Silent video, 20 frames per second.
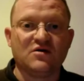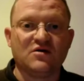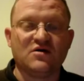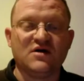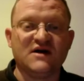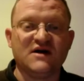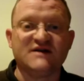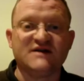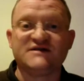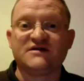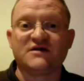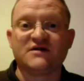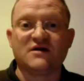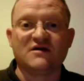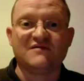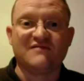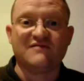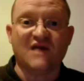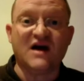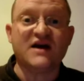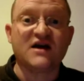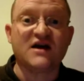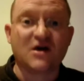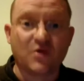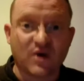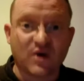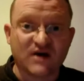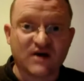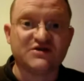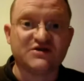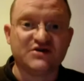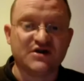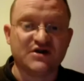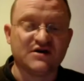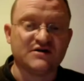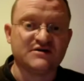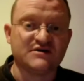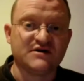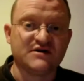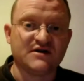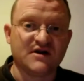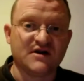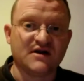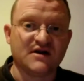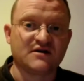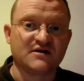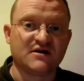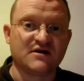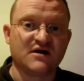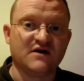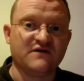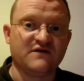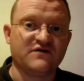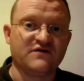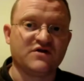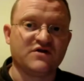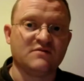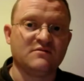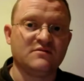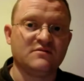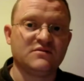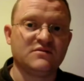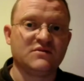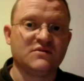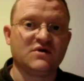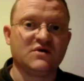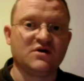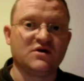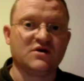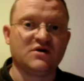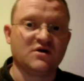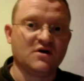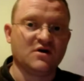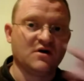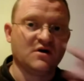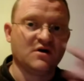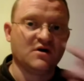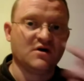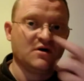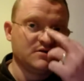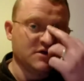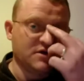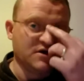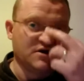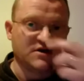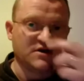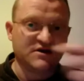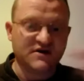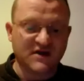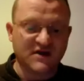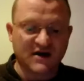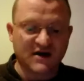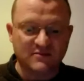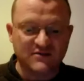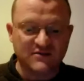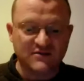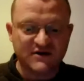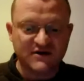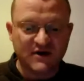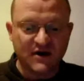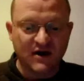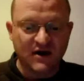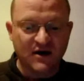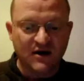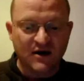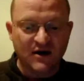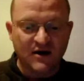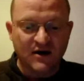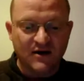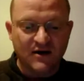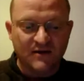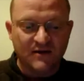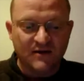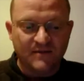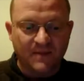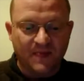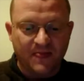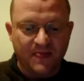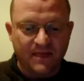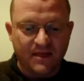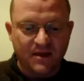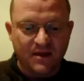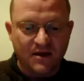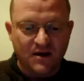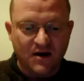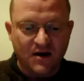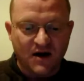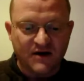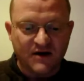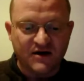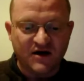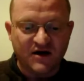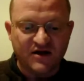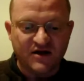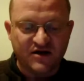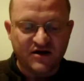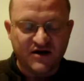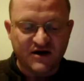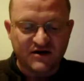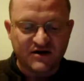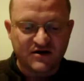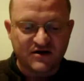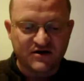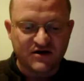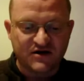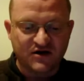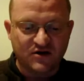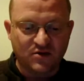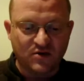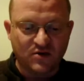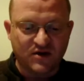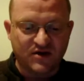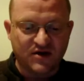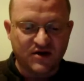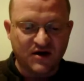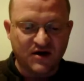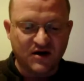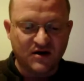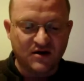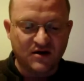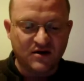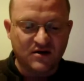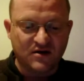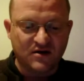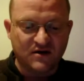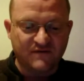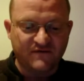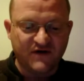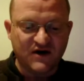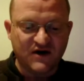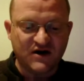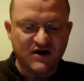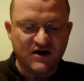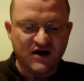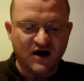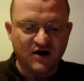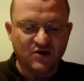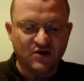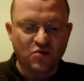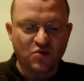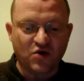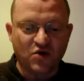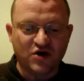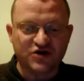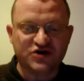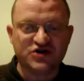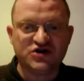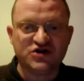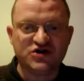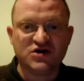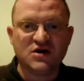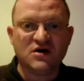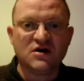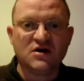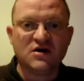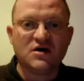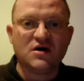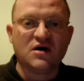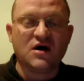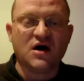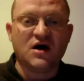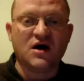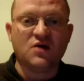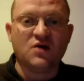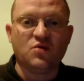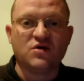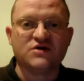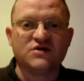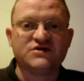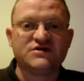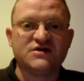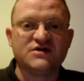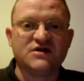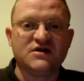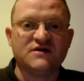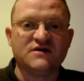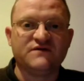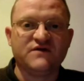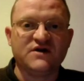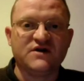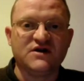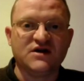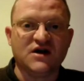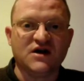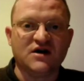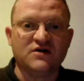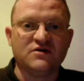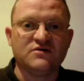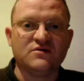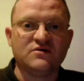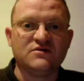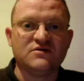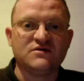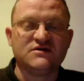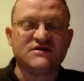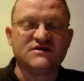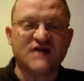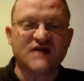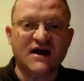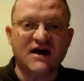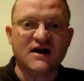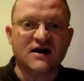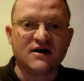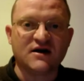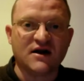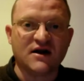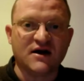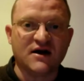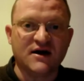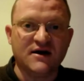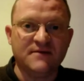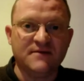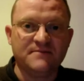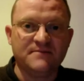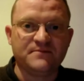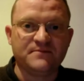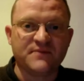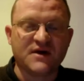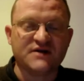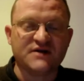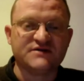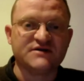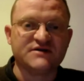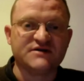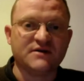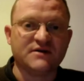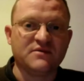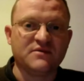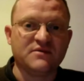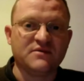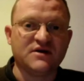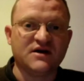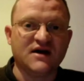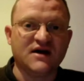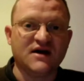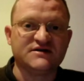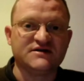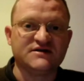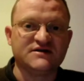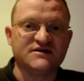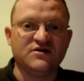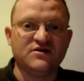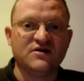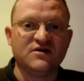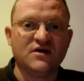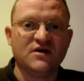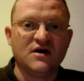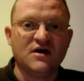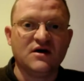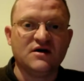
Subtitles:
or listen and write questions and then give them to the other teams. Another thing to do with the video, watch the video silently, and somebody has to